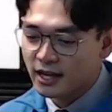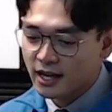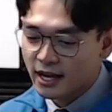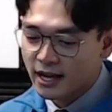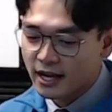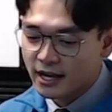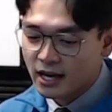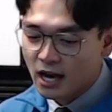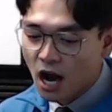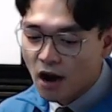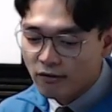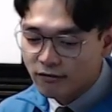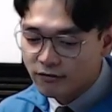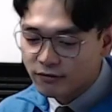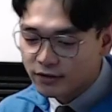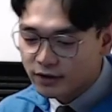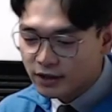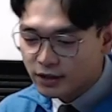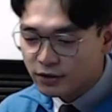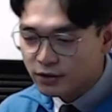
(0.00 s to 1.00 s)
and
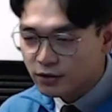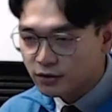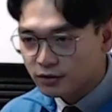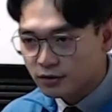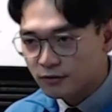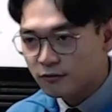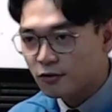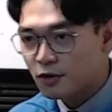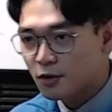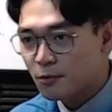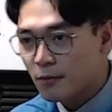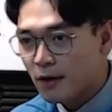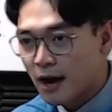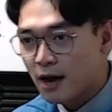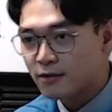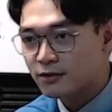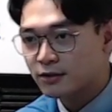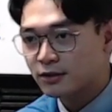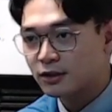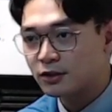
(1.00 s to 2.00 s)
offering those affordable
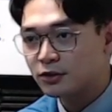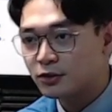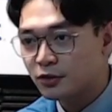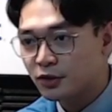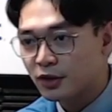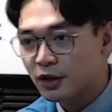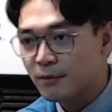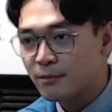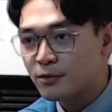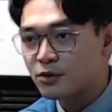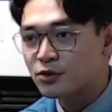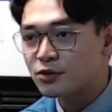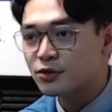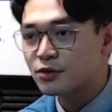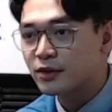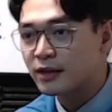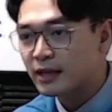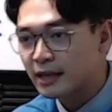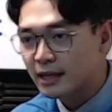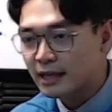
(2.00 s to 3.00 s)
housing to
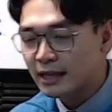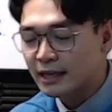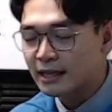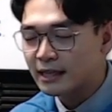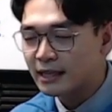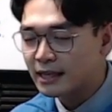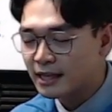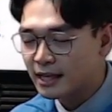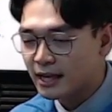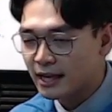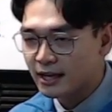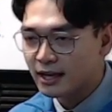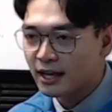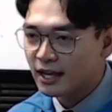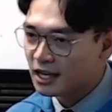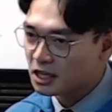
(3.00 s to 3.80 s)
community in needed,